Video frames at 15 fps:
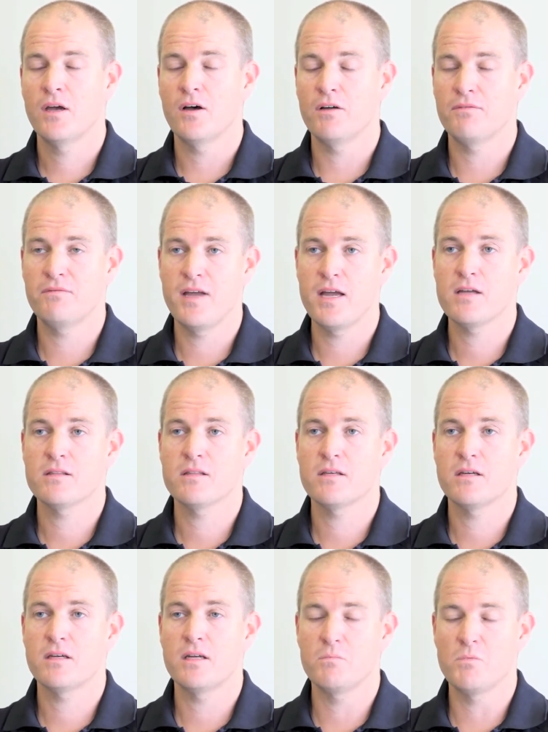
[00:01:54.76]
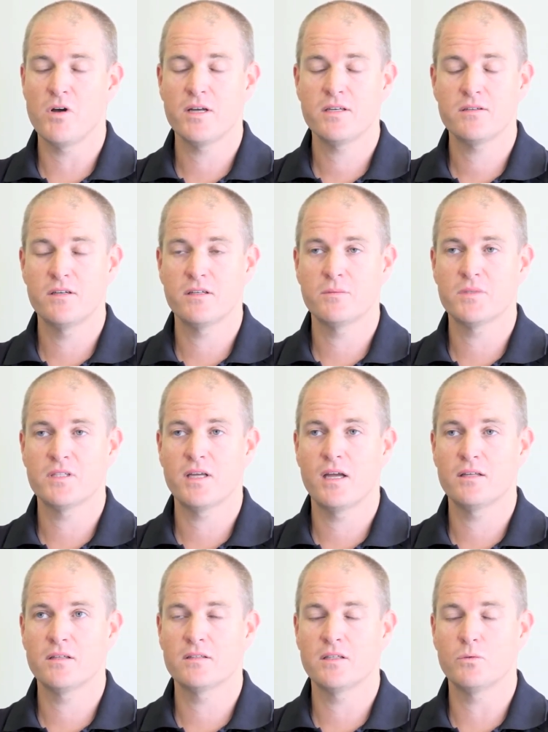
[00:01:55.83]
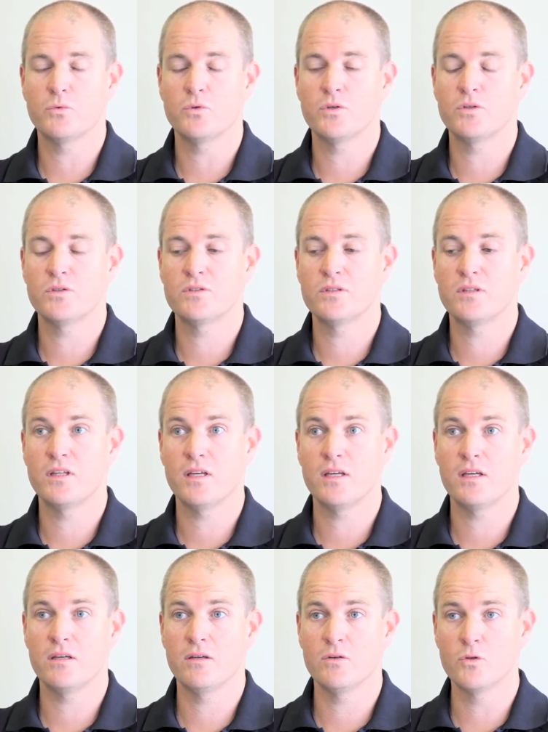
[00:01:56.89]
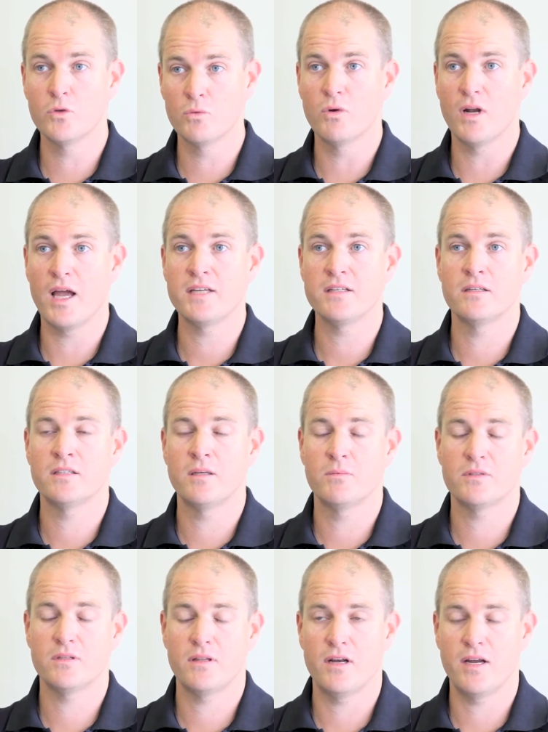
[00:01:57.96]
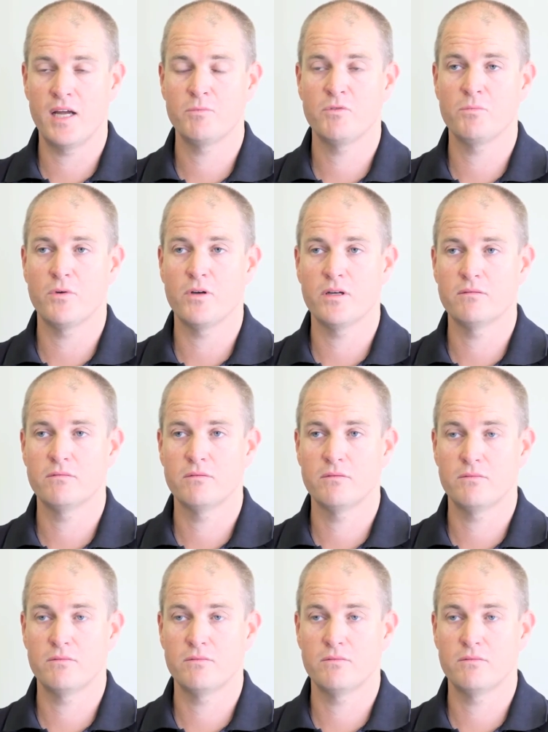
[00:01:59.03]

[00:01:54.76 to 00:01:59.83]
I found that in my circumstances it was the good relationships that I had with my